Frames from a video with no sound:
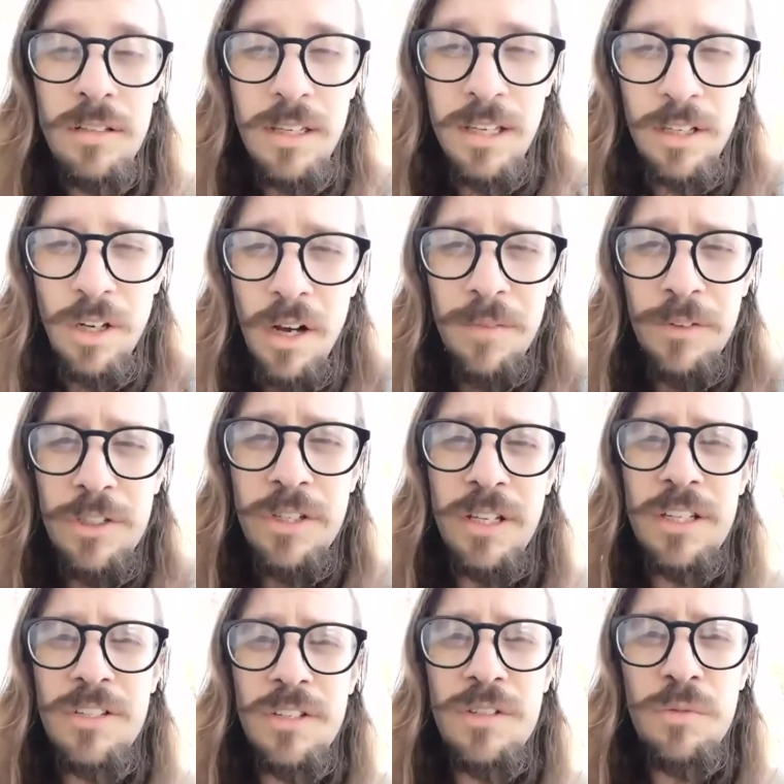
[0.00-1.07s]
in
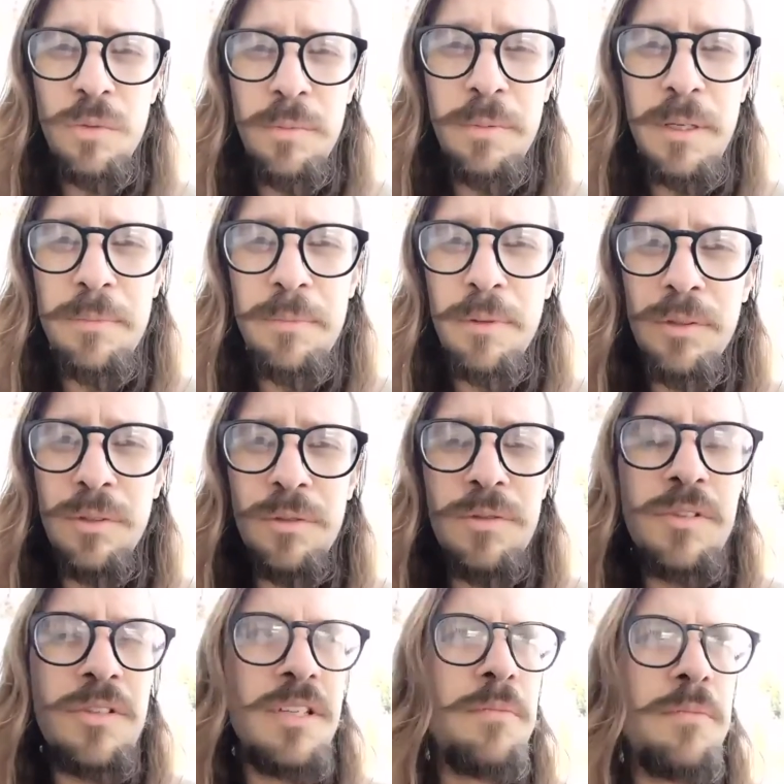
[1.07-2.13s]
conversations with people who
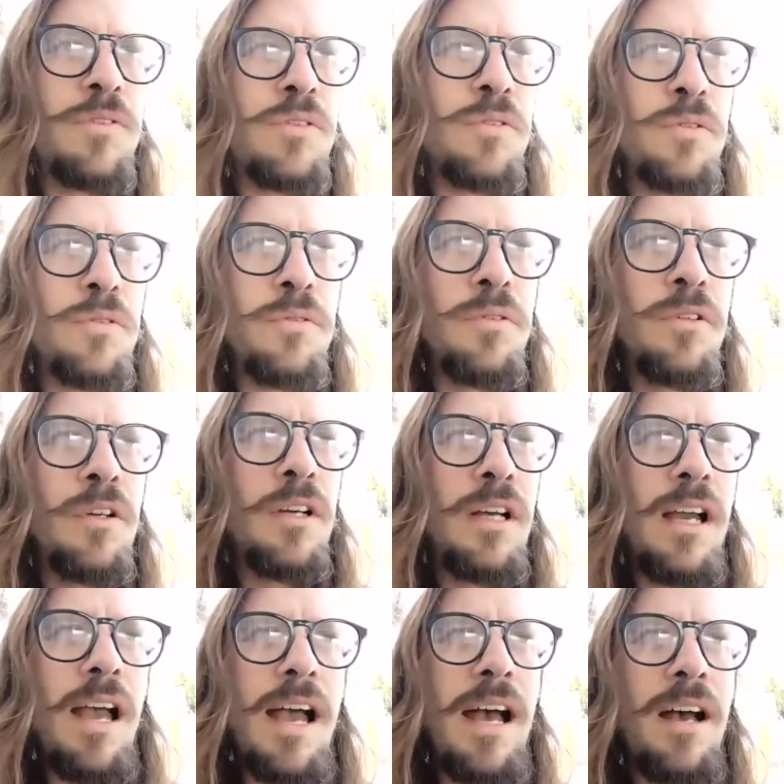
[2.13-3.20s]
seem to
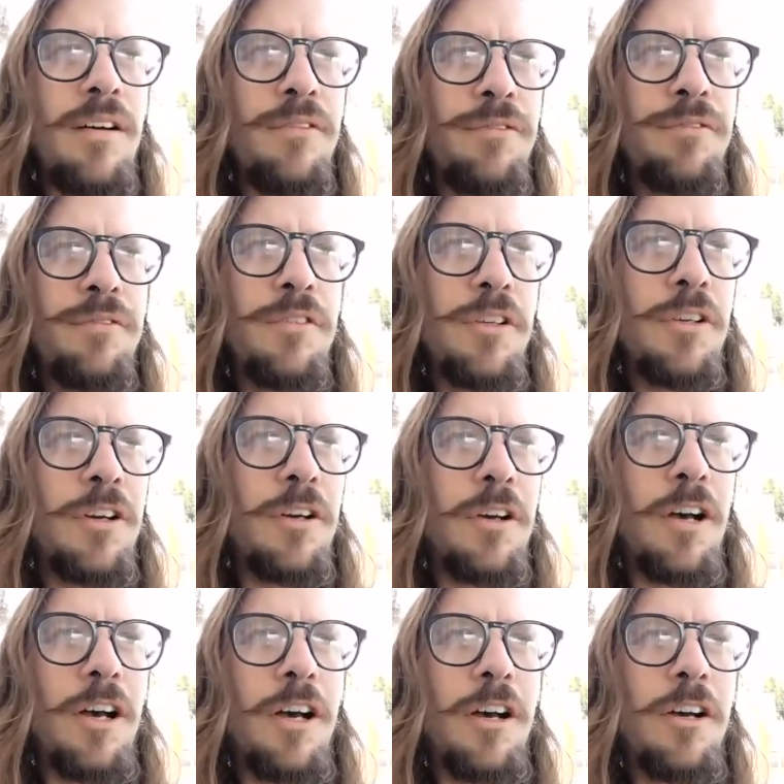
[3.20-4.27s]
have
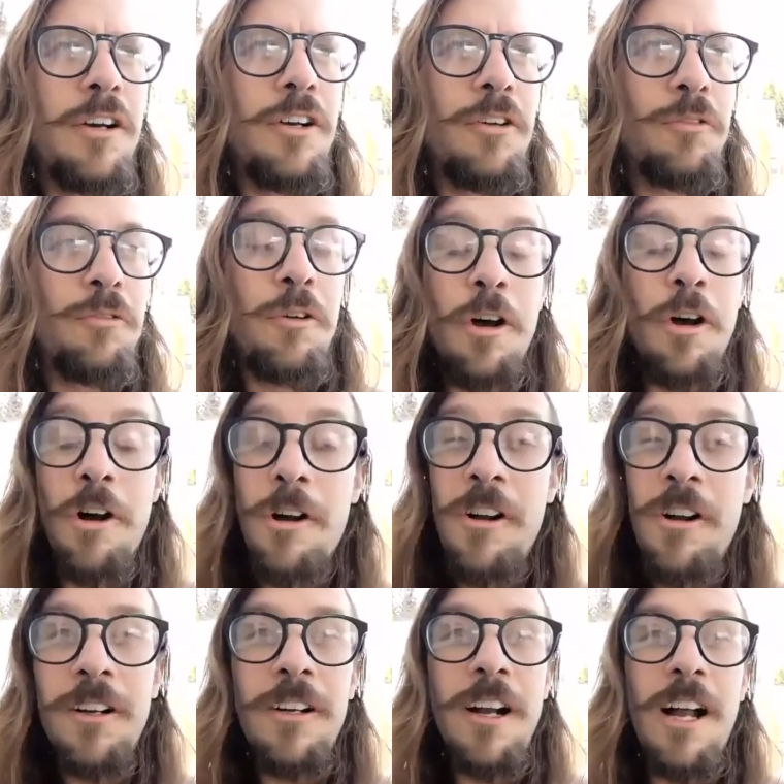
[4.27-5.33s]

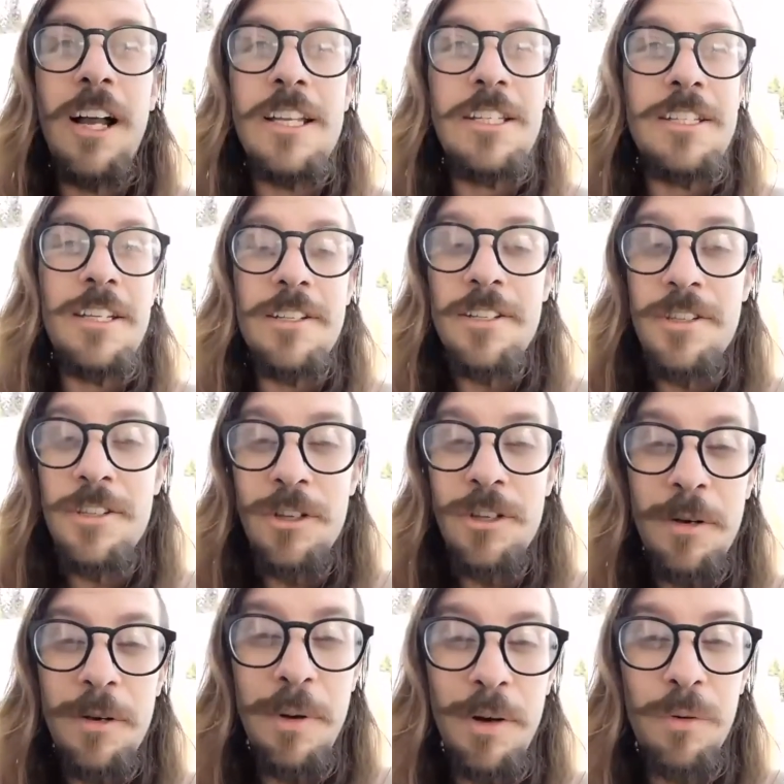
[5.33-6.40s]
wrong ideas
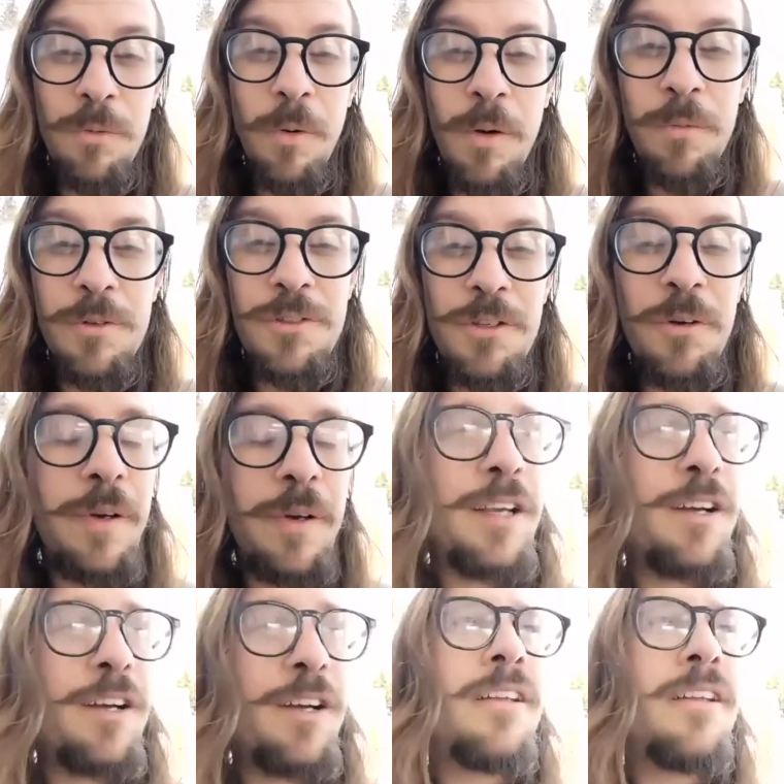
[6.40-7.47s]
about what was going
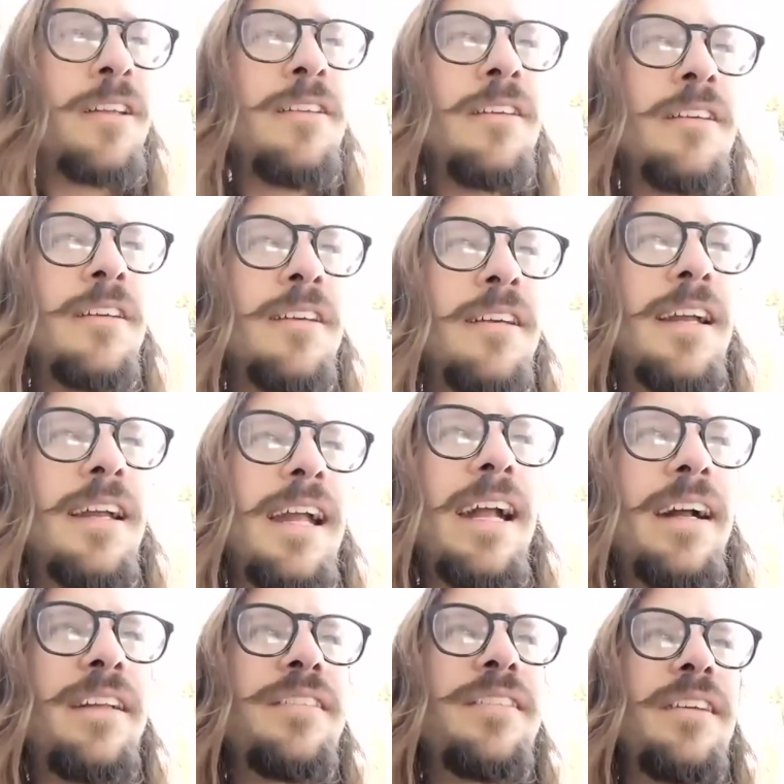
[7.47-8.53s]
on.
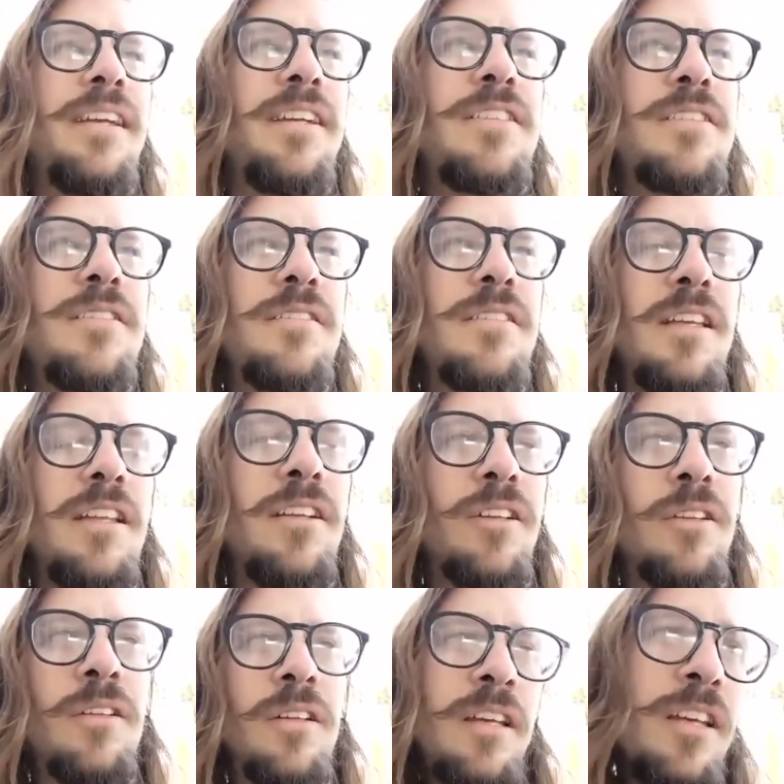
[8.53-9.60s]
And it's,
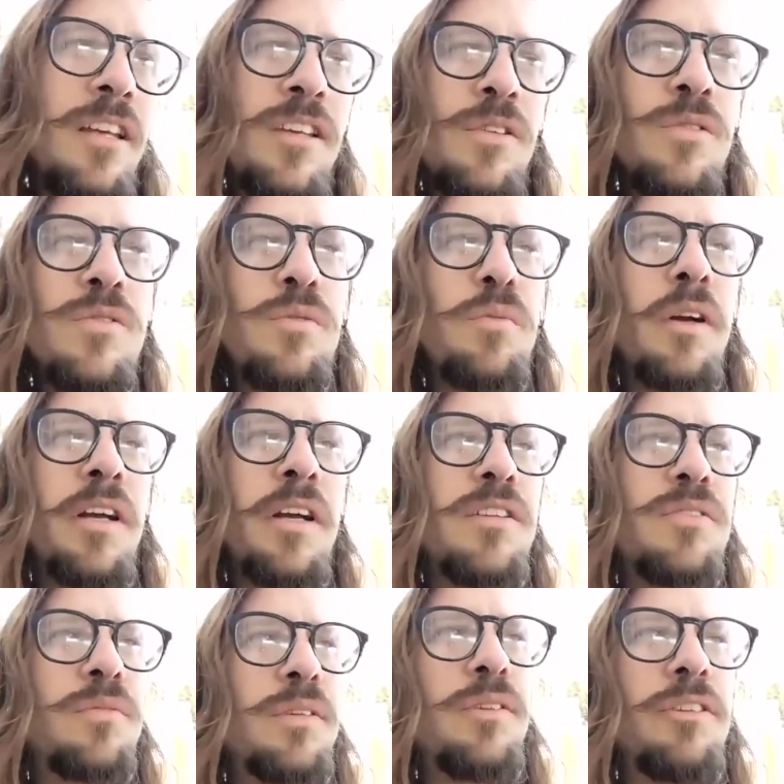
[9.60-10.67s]
in a huge way,
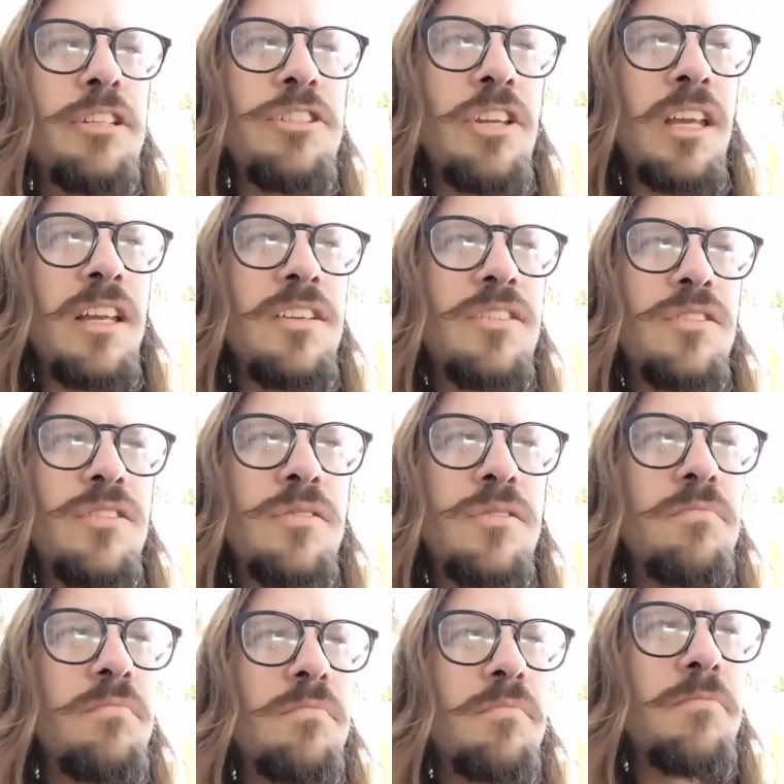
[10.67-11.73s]
it's really changed
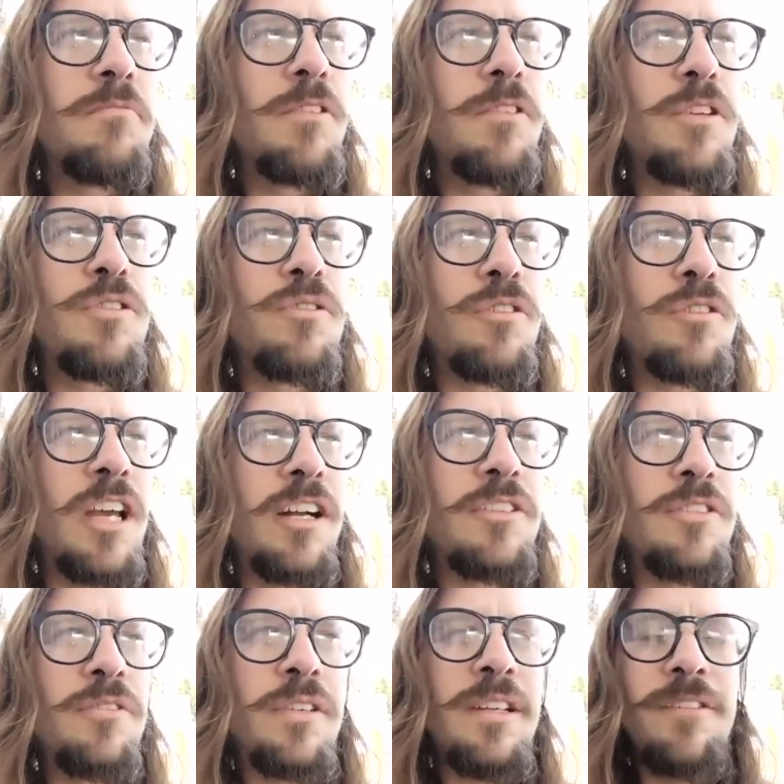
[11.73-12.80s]
the
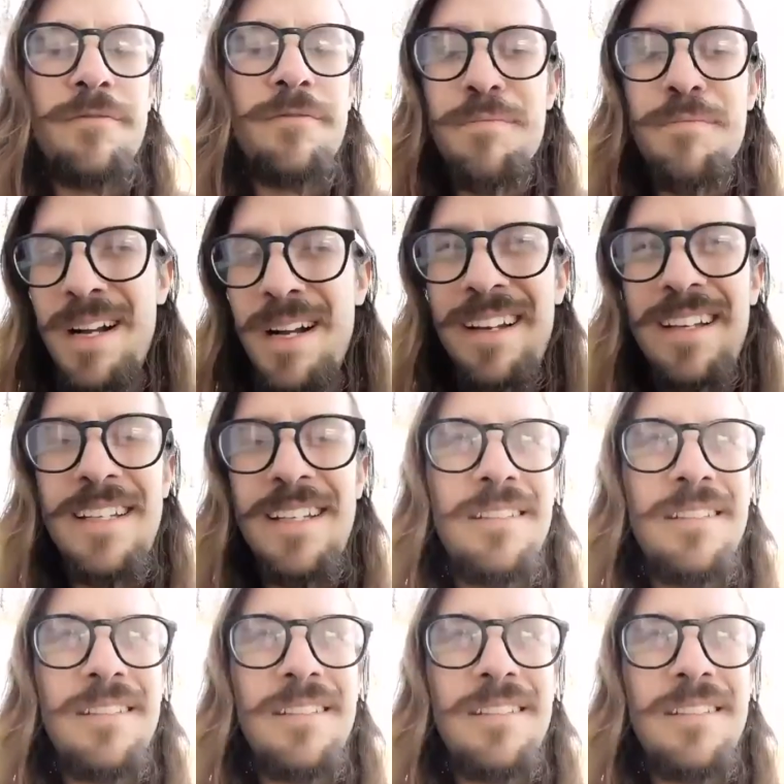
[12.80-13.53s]
trajectory of my